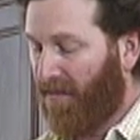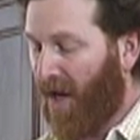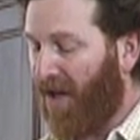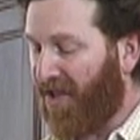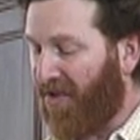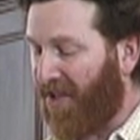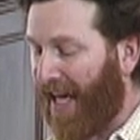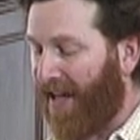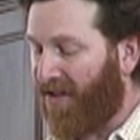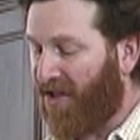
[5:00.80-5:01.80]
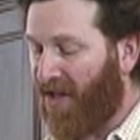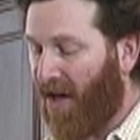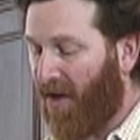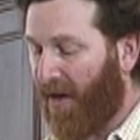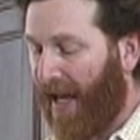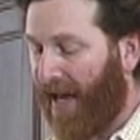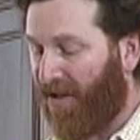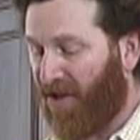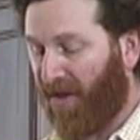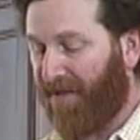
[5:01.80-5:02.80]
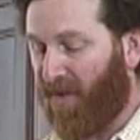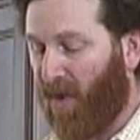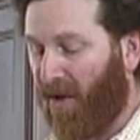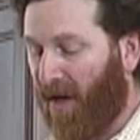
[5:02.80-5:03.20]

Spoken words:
Also sand, snow, and surface water